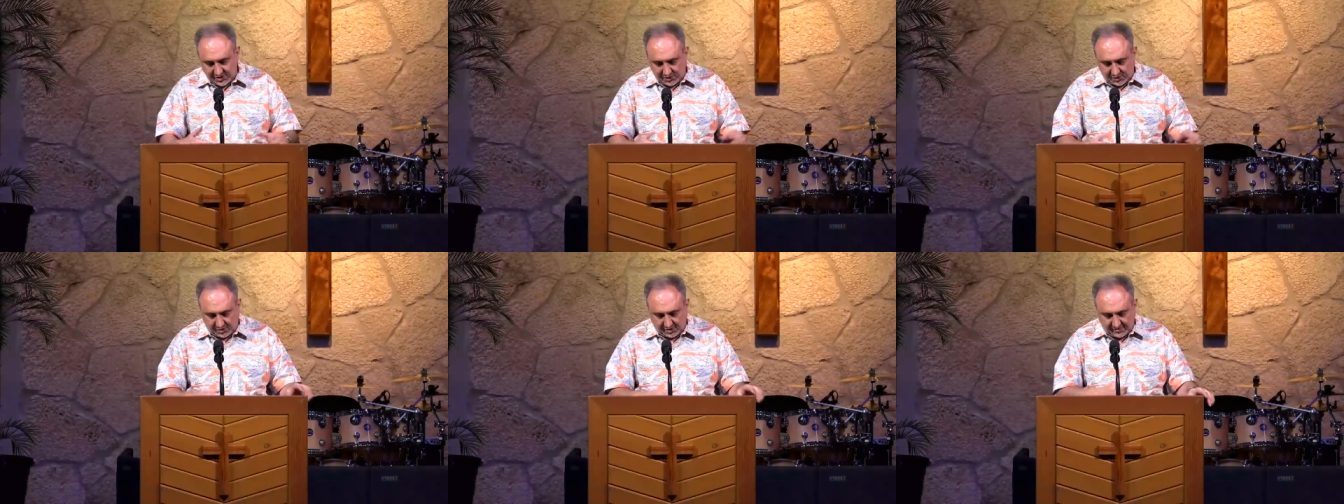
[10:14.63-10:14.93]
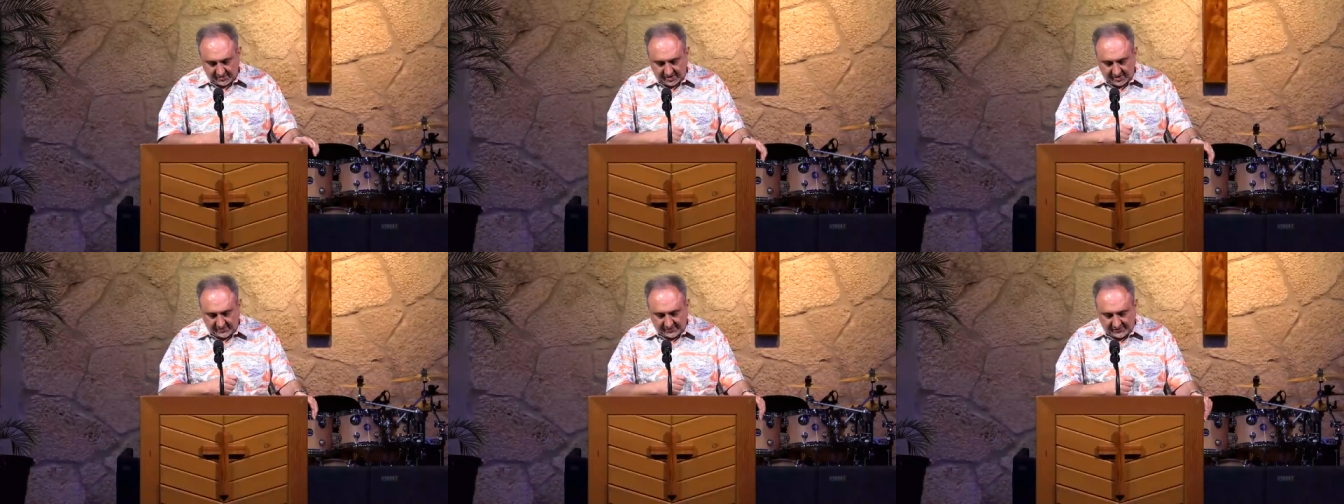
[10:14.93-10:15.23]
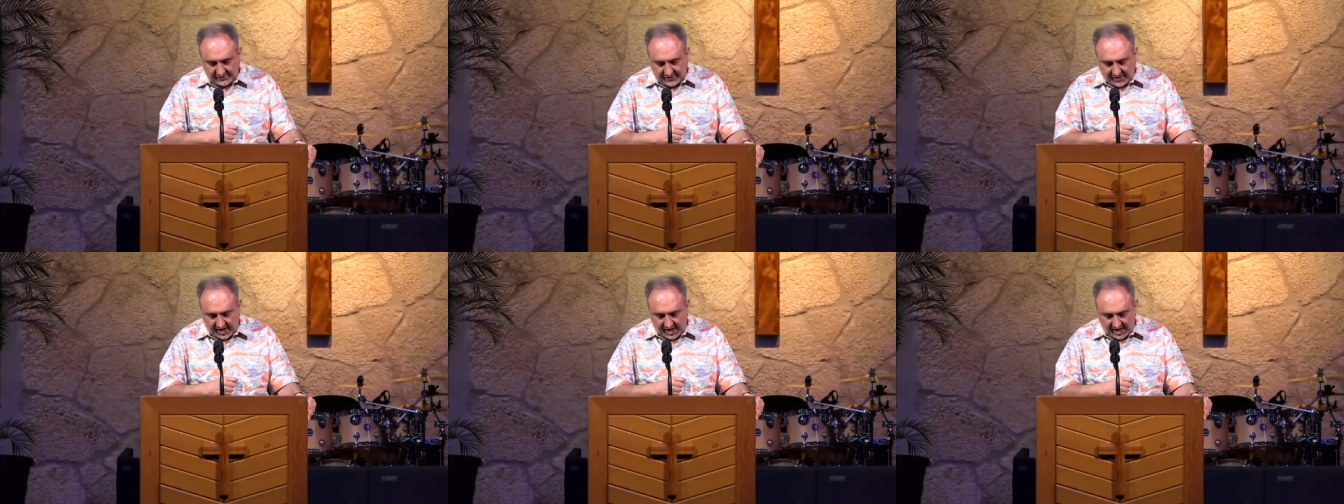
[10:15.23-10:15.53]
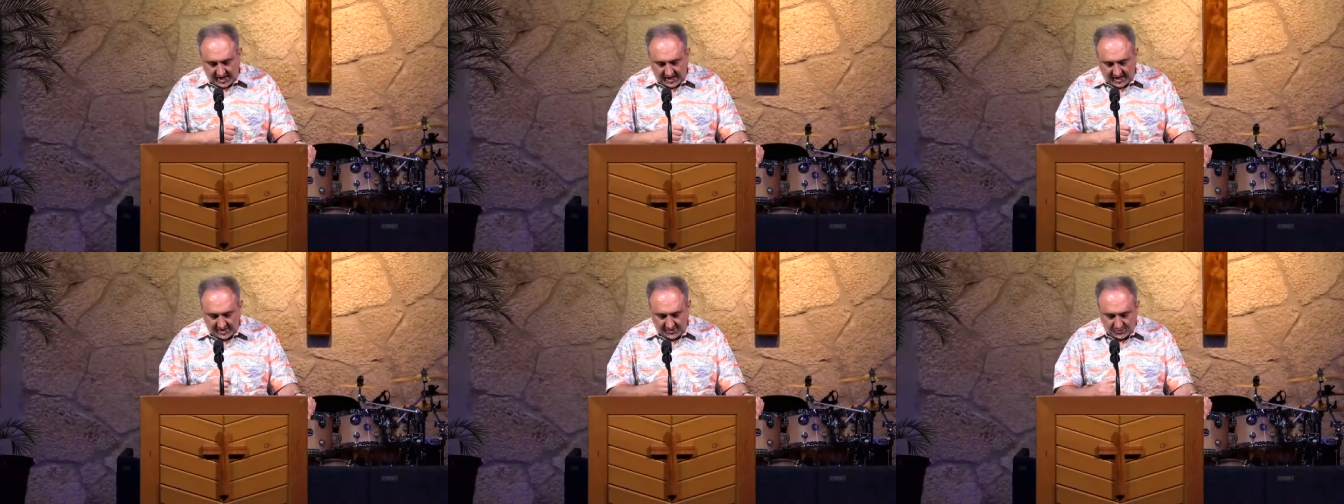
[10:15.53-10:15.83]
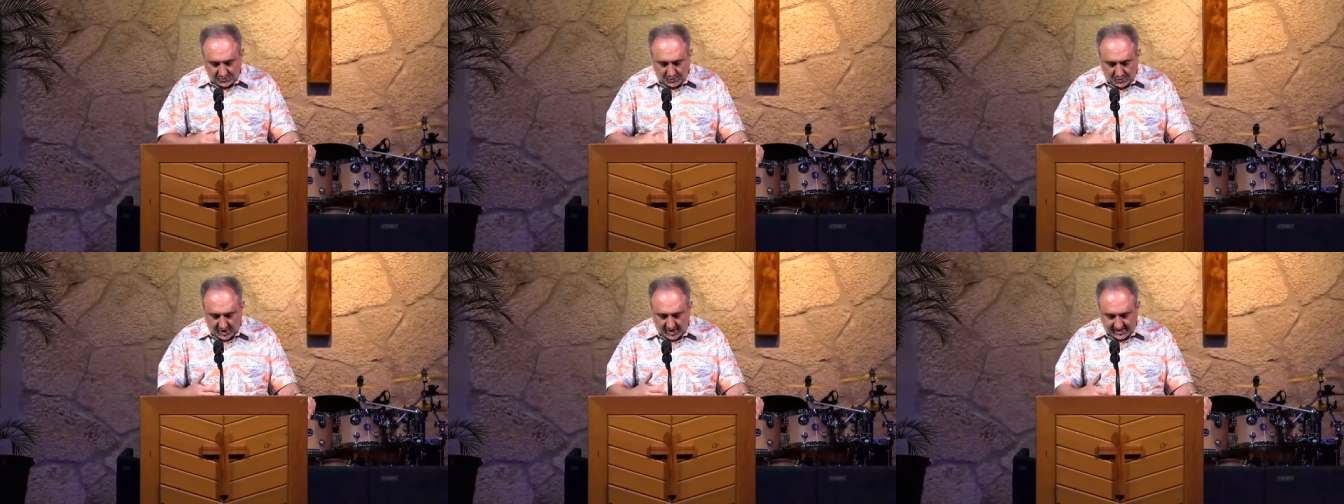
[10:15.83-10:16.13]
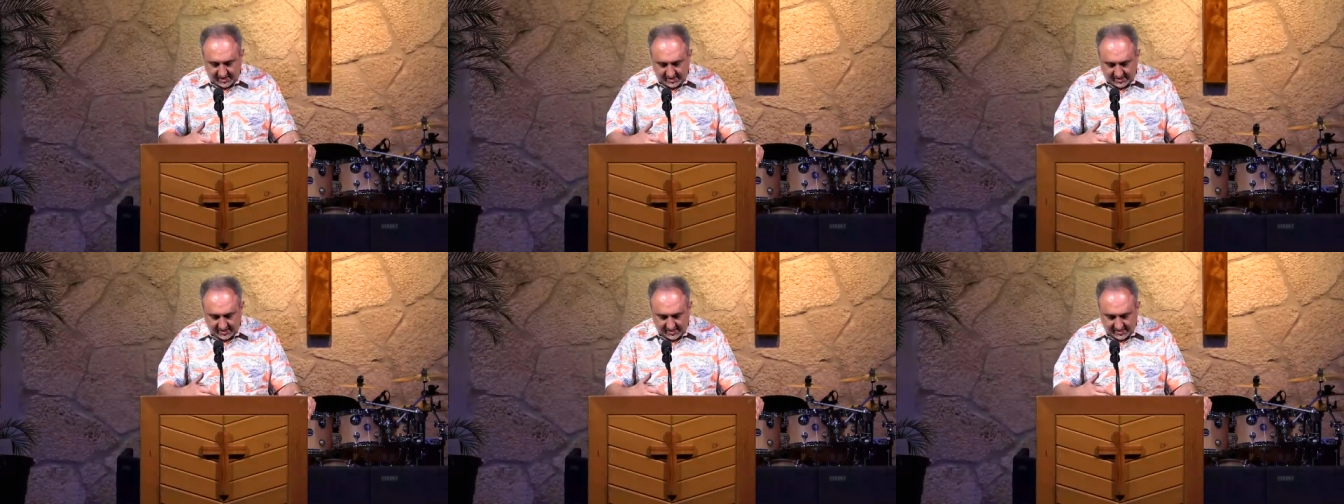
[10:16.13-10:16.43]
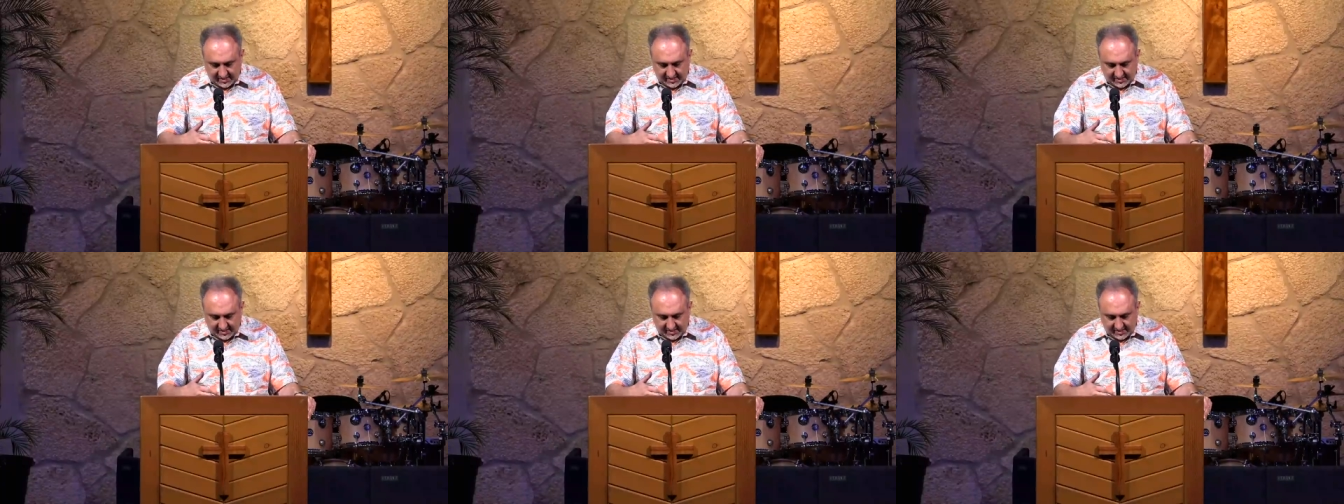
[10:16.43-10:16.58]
sort of define what